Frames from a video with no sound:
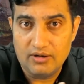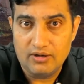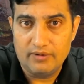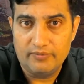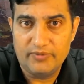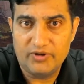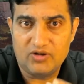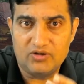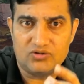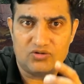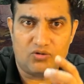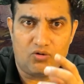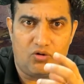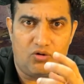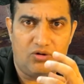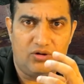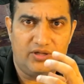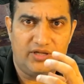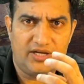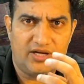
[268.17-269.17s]
because
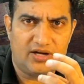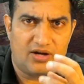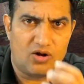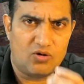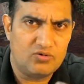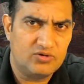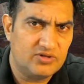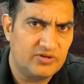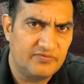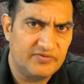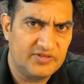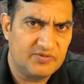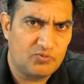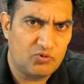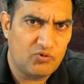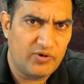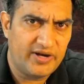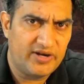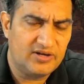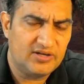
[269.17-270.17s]
all the cloud service
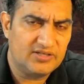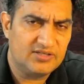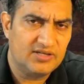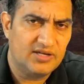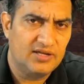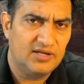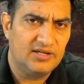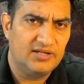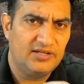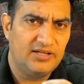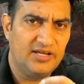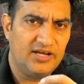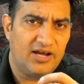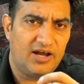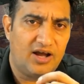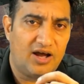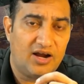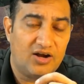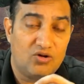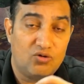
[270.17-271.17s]
providers, they
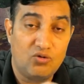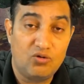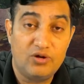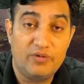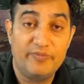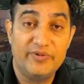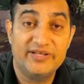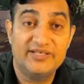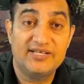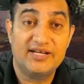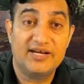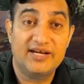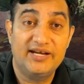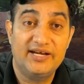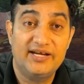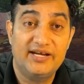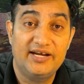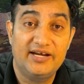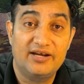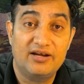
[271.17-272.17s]
are not basically
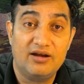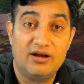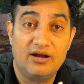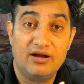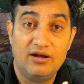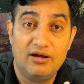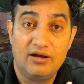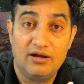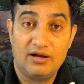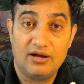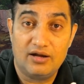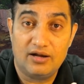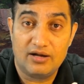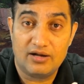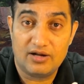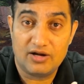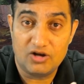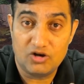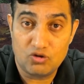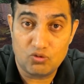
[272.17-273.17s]
data
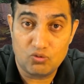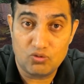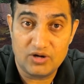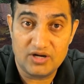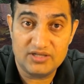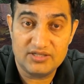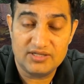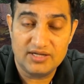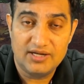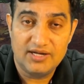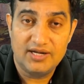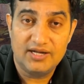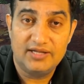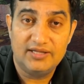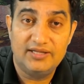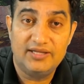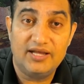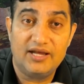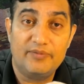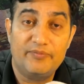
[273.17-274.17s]
controllers.
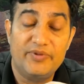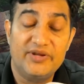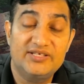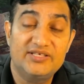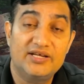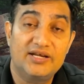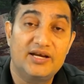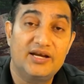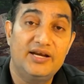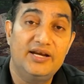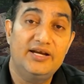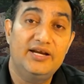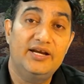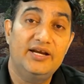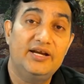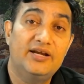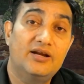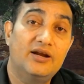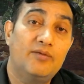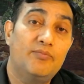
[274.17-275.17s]
They are basically
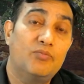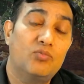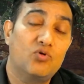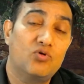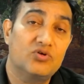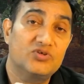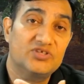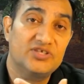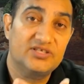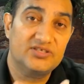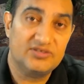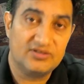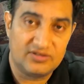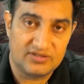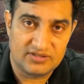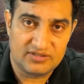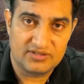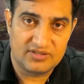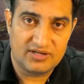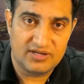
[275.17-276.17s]
data
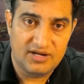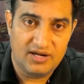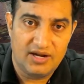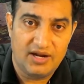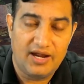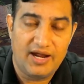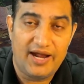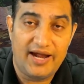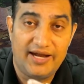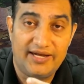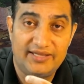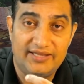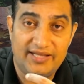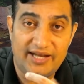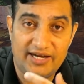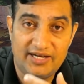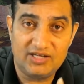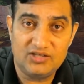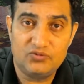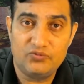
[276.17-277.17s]
processors. And
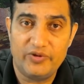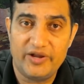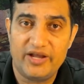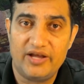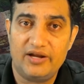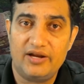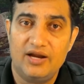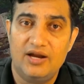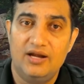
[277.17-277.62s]
that is where